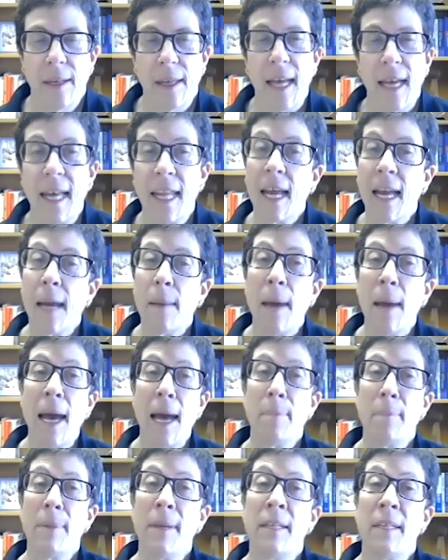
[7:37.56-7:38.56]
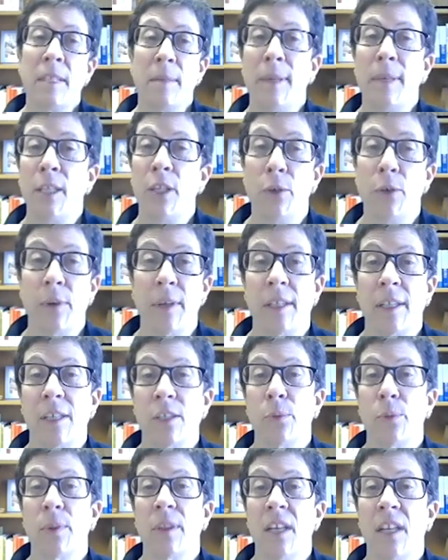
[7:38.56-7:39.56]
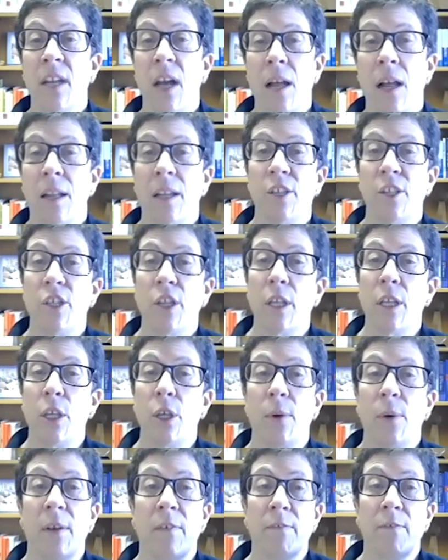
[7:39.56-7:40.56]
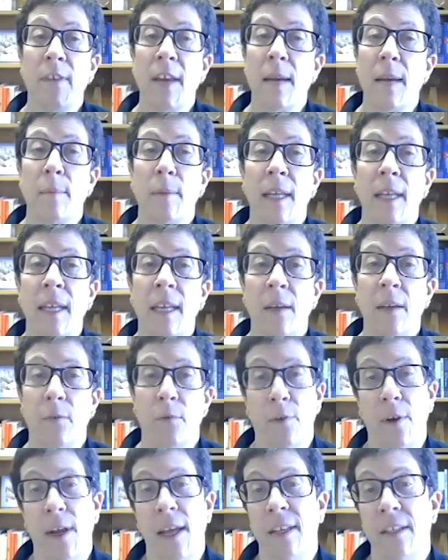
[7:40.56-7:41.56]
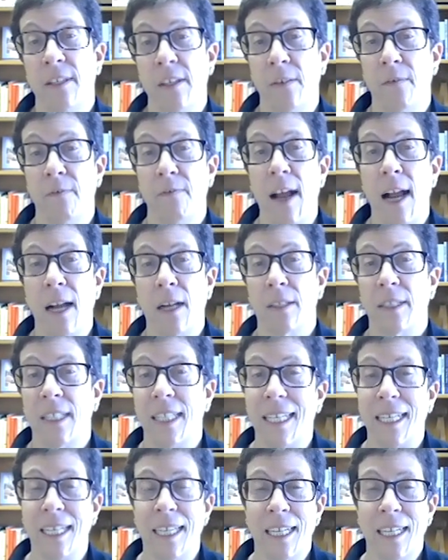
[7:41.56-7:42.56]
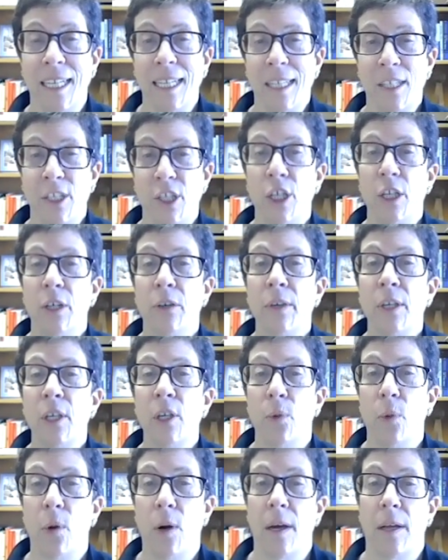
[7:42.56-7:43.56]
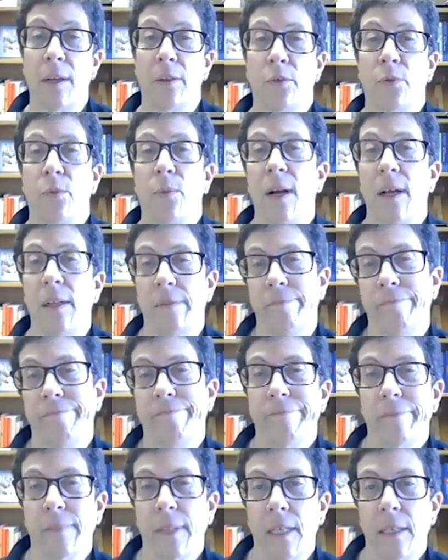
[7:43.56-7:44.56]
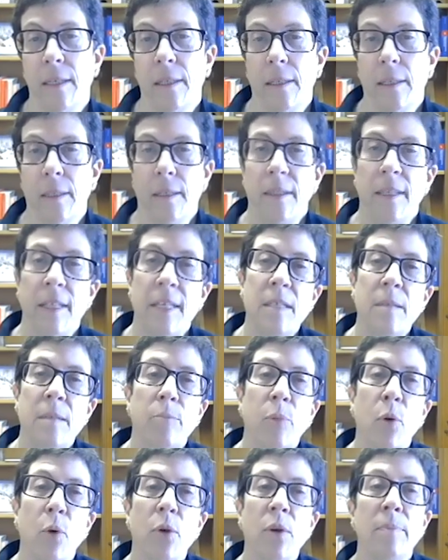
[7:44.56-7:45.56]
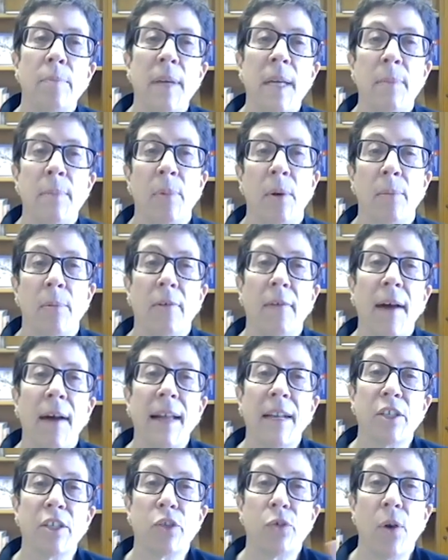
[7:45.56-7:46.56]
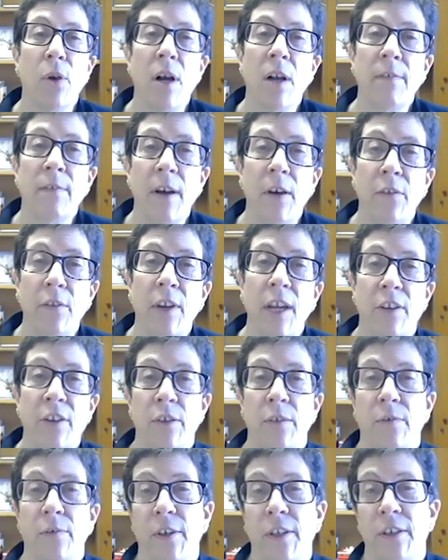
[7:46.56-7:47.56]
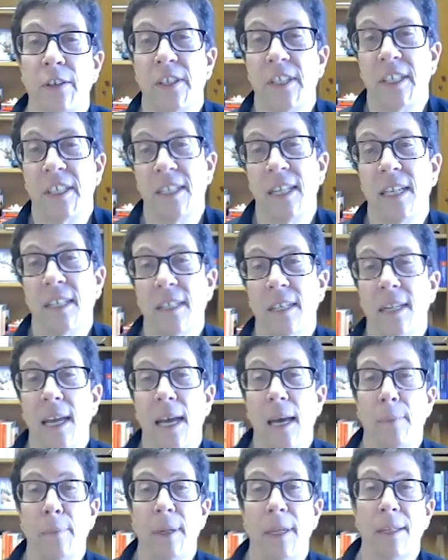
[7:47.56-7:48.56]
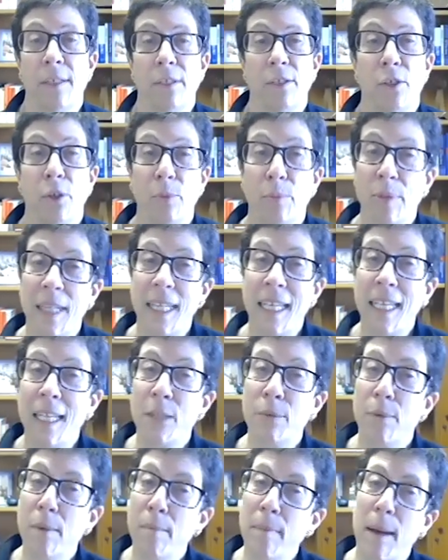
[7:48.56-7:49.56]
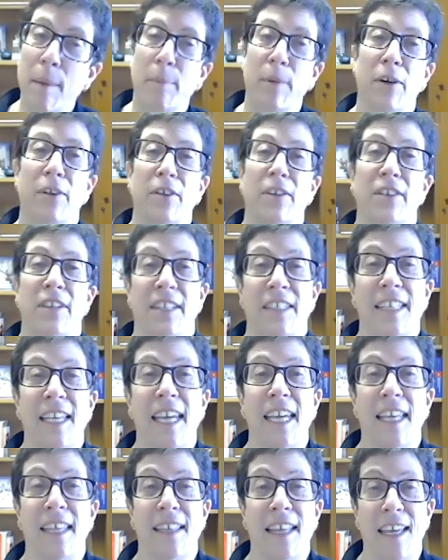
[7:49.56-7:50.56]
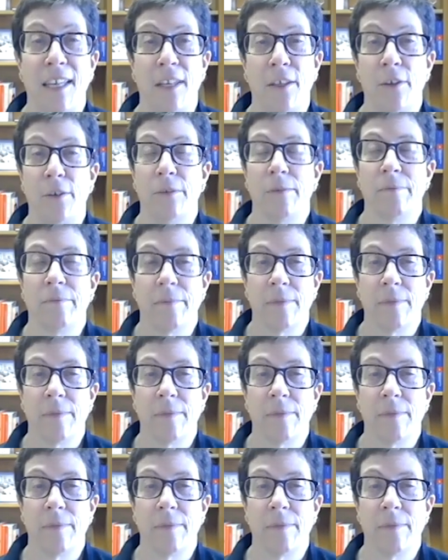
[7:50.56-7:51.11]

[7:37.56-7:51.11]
And I am happy to be doing this with the knowledge that you have family, friends, and faculty cheering you on as well. These important people provide a strong foundation for your success and happiness, so please remember to say thank you.